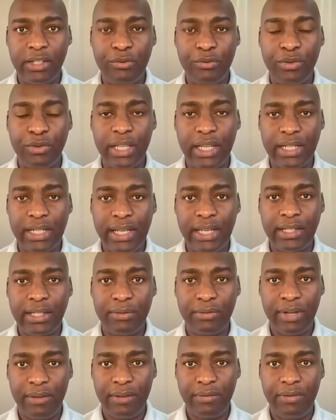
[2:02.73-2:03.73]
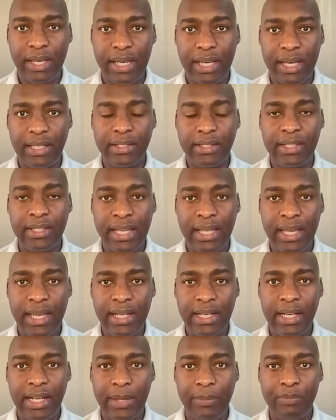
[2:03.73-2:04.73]
for the next 5 years.
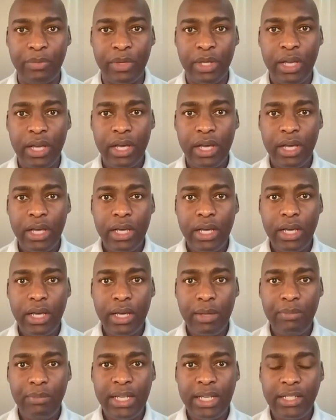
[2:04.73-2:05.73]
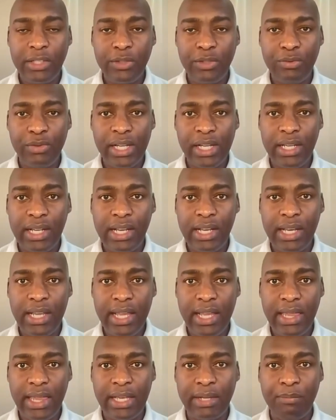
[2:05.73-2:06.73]
Secondly, it is very
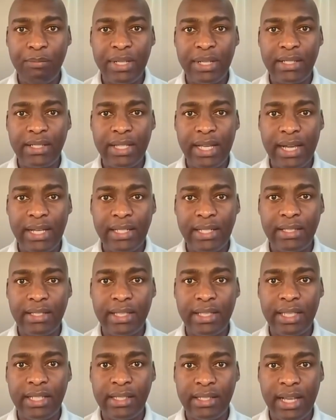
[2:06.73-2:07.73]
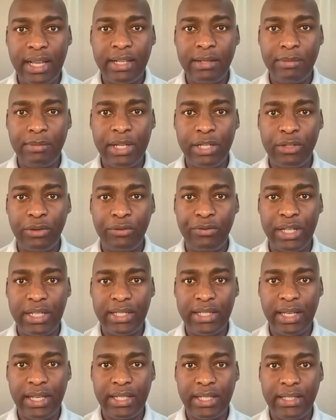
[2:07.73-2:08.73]
clear that besides the Statement of
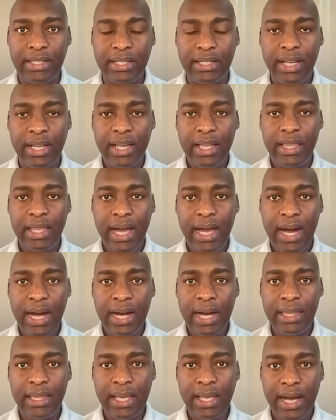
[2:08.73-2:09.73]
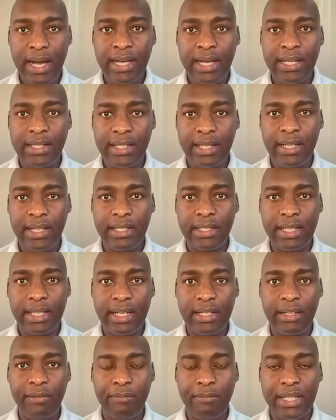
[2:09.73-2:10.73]
Intent, there are deals
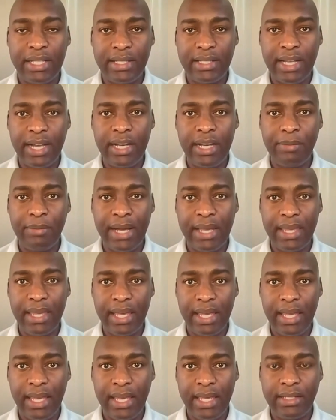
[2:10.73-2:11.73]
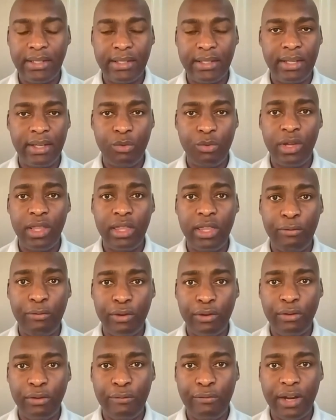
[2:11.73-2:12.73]
that have been signed by the ANC with the
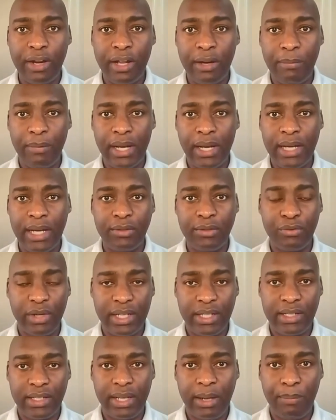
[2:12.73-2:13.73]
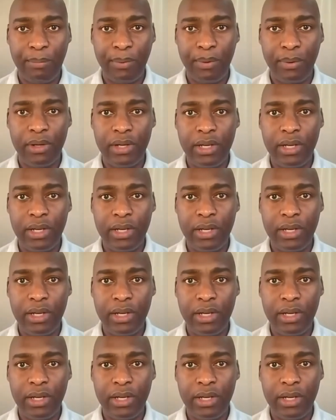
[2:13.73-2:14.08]
Freedom Front Plus, for example,